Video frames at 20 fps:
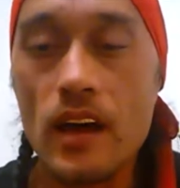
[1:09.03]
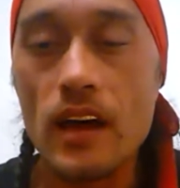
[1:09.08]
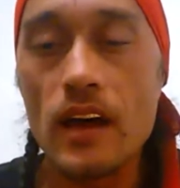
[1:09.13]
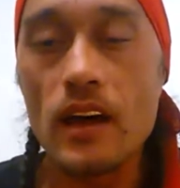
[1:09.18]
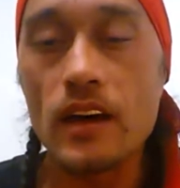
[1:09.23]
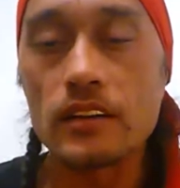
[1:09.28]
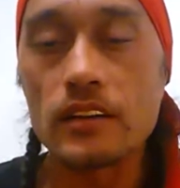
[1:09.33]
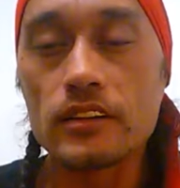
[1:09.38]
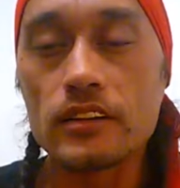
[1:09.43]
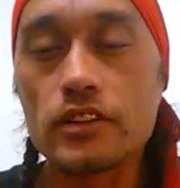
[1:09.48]
I
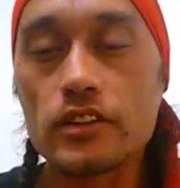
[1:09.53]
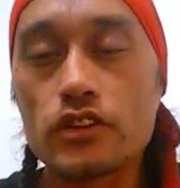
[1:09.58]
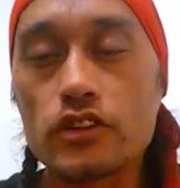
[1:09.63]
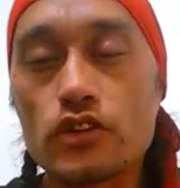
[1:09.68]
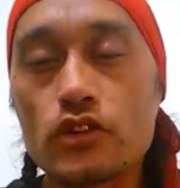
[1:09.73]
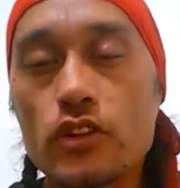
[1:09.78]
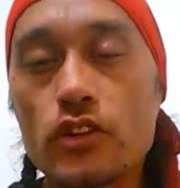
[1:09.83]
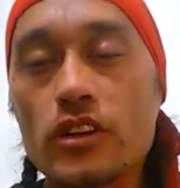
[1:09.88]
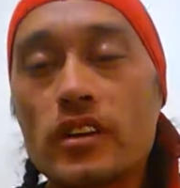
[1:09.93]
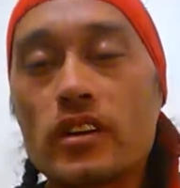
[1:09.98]
had this
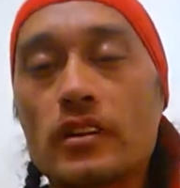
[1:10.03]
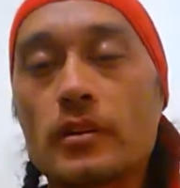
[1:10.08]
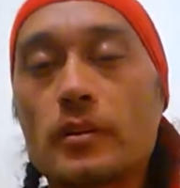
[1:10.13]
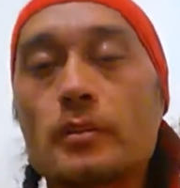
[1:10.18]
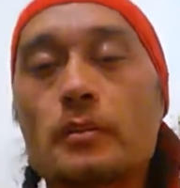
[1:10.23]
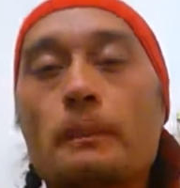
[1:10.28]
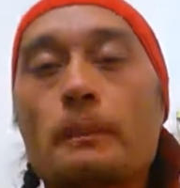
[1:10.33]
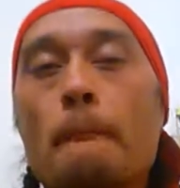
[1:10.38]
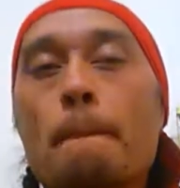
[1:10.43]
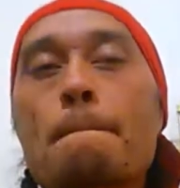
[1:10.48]

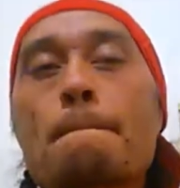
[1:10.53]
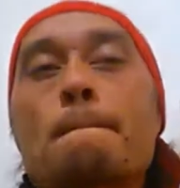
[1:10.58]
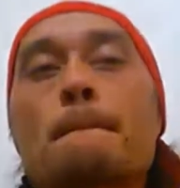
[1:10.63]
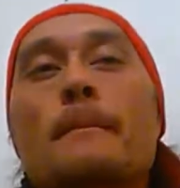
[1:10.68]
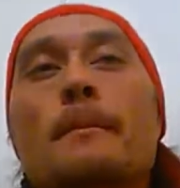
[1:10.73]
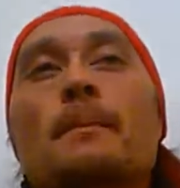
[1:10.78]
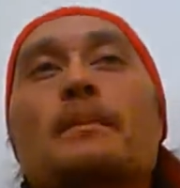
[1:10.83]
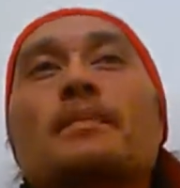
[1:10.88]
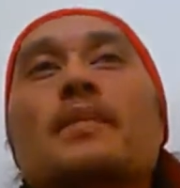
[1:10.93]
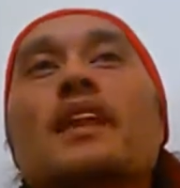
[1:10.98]
dream
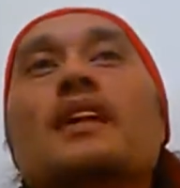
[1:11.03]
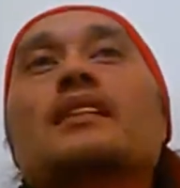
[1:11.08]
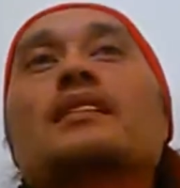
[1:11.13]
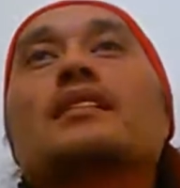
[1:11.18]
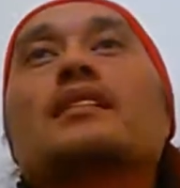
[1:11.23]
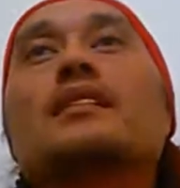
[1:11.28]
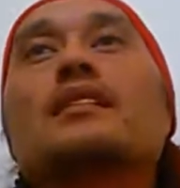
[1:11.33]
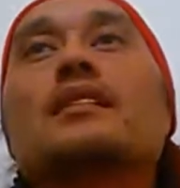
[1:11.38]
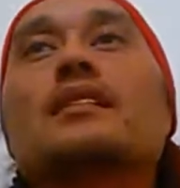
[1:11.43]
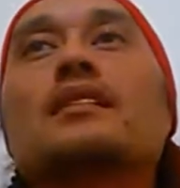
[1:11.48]

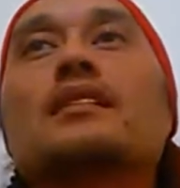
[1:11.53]
in